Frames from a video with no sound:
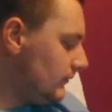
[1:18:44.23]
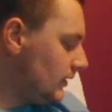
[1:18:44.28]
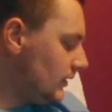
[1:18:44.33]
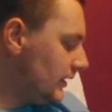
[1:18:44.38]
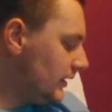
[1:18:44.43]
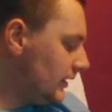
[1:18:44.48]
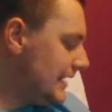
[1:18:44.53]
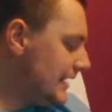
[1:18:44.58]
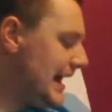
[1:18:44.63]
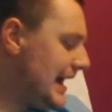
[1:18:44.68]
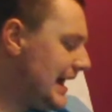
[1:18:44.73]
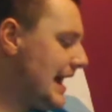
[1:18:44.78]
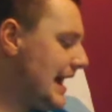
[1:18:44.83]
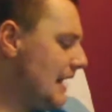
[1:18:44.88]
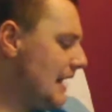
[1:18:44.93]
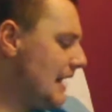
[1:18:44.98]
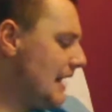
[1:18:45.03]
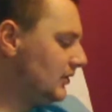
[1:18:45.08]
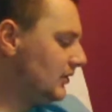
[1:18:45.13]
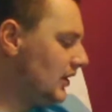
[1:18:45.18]
Yeah,
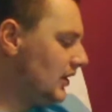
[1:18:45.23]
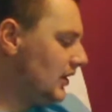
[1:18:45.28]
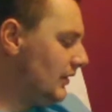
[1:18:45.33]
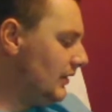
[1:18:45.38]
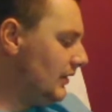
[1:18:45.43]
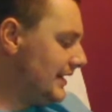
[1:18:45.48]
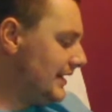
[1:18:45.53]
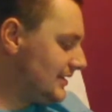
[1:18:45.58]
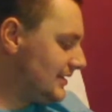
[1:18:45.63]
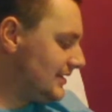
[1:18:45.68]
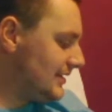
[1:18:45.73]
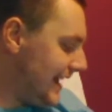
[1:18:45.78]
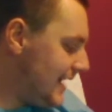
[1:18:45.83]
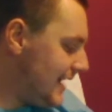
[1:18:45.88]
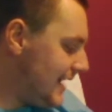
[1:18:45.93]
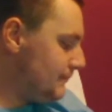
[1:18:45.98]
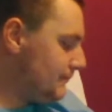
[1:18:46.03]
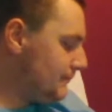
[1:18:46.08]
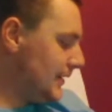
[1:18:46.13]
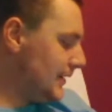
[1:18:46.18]
absolutely.
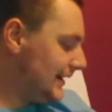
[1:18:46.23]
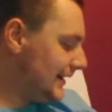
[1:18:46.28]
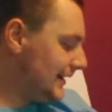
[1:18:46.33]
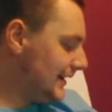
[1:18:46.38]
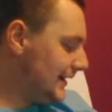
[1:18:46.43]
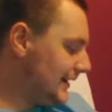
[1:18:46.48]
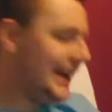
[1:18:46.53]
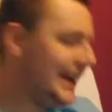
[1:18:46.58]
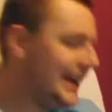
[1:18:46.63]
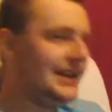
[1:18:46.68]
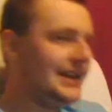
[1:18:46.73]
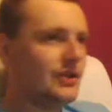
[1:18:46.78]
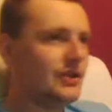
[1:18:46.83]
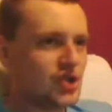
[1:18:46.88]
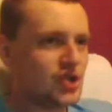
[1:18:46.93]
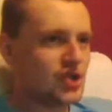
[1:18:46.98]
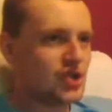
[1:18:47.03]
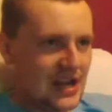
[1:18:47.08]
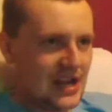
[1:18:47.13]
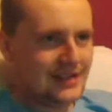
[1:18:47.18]
Keep clean
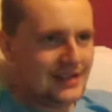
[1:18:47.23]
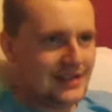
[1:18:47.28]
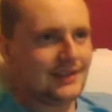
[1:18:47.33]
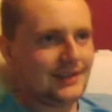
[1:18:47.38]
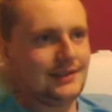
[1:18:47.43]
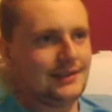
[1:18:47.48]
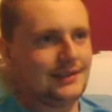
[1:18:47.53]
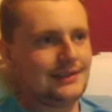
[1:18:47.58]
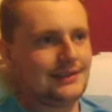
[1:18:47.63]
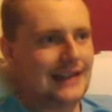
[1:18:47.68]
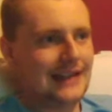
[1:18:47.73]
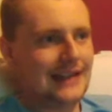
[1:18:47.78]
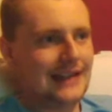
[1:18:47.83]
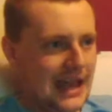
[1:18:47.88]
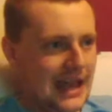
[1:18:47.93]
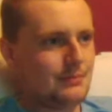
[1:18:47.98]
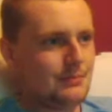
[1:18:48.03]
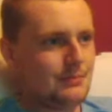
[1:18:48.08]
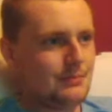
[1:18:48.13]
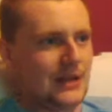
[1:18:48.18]
sheets.
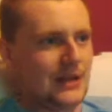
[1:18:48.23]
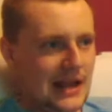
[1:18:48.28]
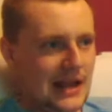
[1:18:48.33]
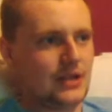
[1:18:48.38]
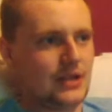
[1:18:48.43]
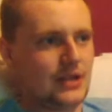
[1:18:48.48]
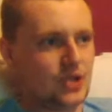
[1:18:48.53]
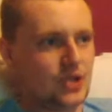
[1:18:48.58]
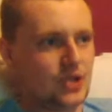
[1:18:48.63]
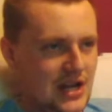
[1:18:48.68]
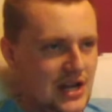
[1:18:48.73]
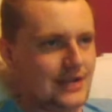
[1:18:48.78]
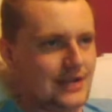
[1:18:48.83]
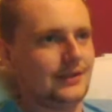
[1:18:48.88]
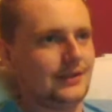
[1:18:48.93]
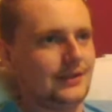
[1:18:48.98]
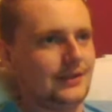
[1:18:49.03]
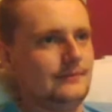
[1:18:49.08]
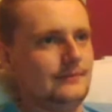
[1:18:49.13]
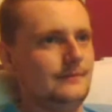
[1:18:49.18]
Keep clean
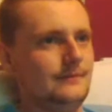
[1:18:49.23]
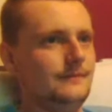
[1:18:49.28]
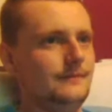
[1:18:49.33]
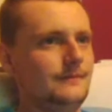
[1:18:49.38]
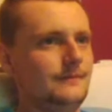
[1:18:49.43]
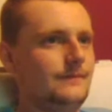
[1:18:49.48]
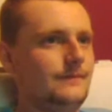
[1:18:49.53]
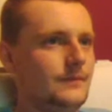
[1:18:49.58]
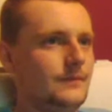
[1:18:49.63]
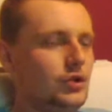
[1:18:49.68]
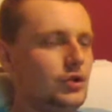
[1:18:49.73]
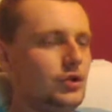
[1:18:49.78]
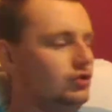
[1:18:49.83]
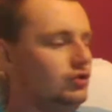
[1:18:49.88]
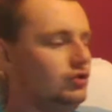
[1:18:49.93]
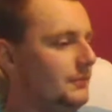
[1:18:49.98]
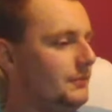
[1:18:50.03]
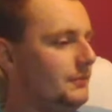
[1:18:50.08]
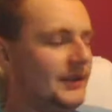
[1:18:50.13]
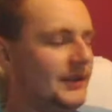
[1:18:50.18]
sheets.
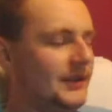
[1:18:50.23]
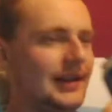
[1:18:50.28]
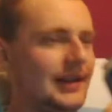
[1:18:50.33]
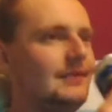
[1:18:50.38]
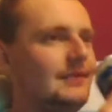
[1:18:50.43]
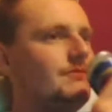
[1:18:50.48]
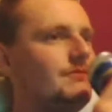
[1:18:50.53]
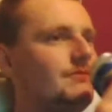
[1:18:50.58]
100%.